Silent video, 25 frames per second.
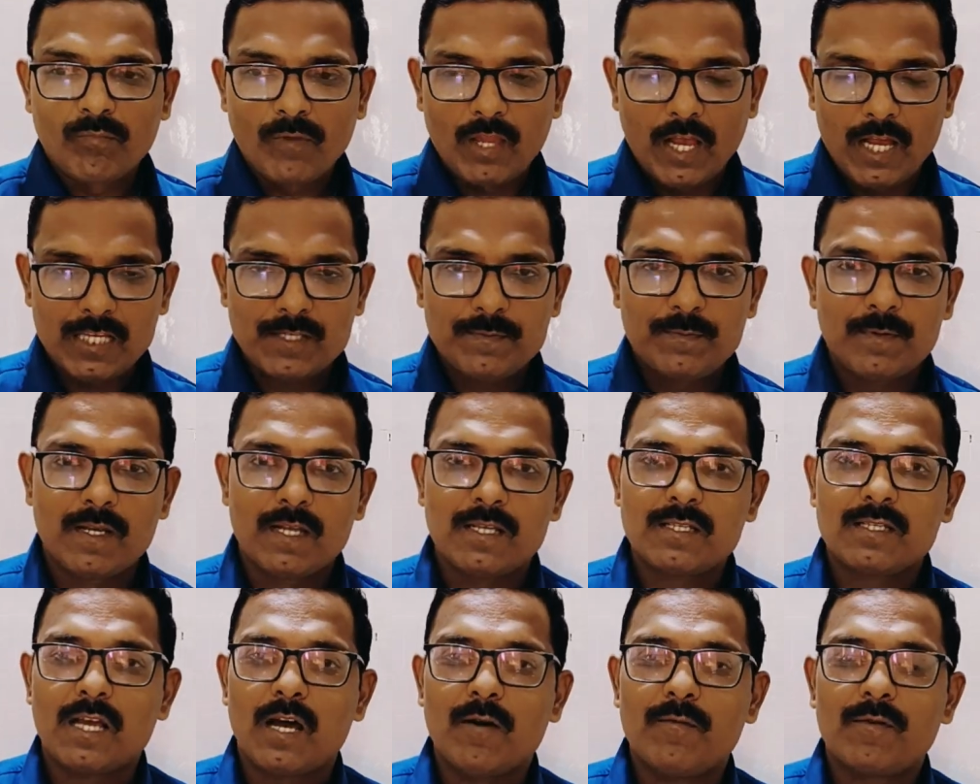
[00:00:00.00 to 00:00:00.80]
as far
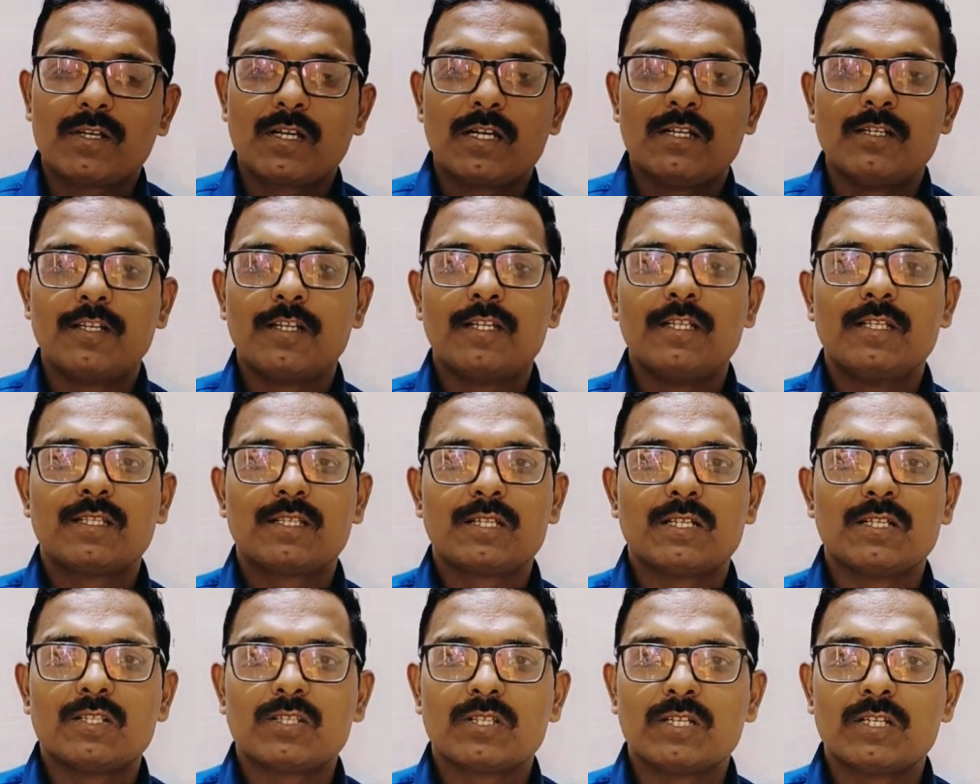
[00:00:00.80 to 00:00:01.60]
as our country is
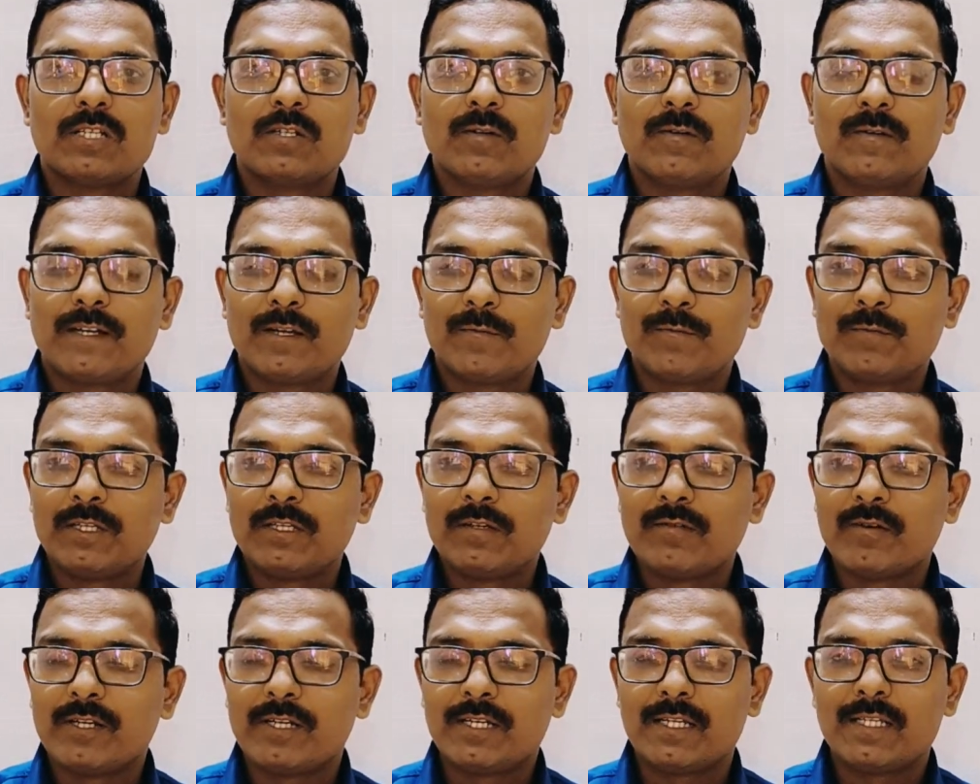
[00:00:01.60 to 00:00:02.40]
concerned, one of the
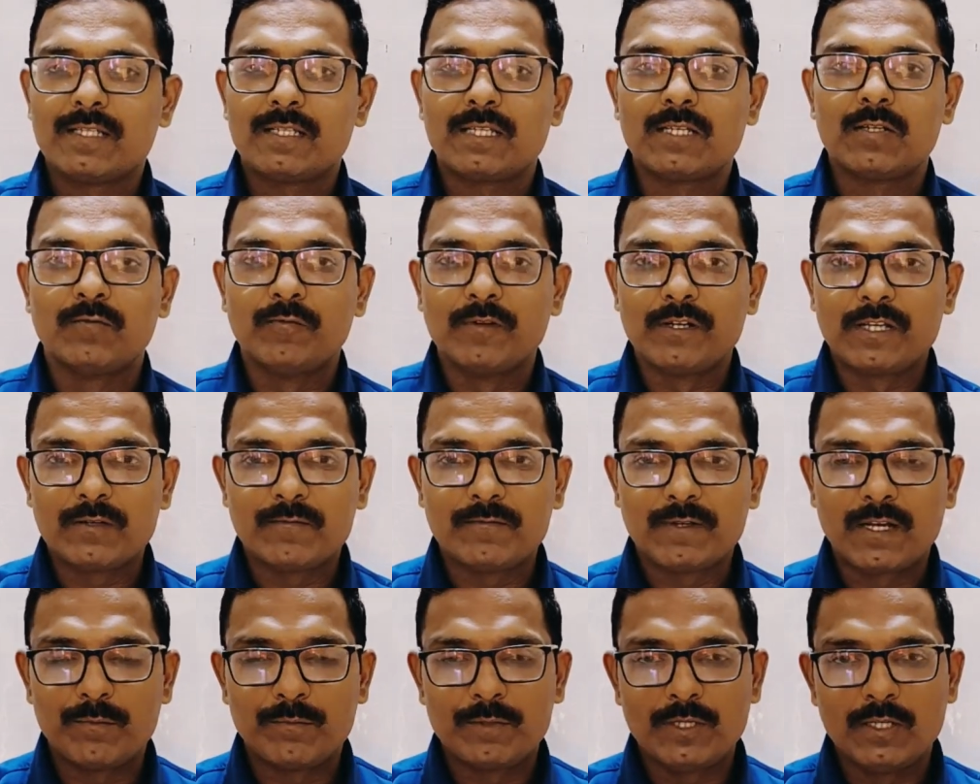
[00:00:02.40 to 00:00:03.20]
greatest and
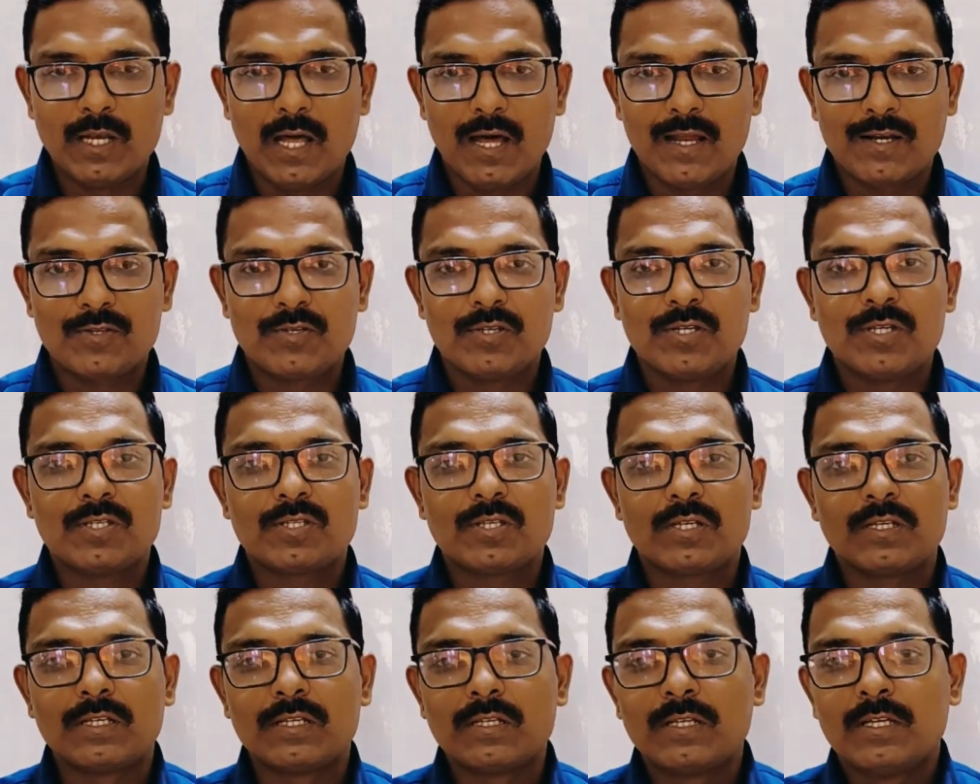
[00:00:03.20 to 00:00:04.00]
one of the
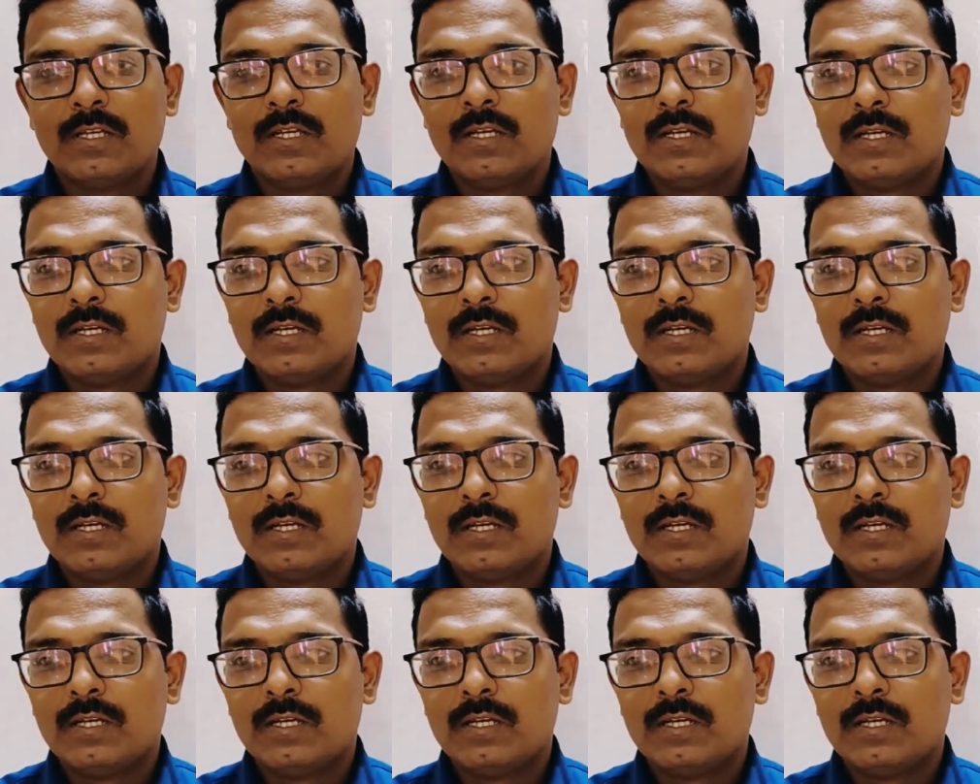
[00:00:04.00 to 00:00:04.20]
largest and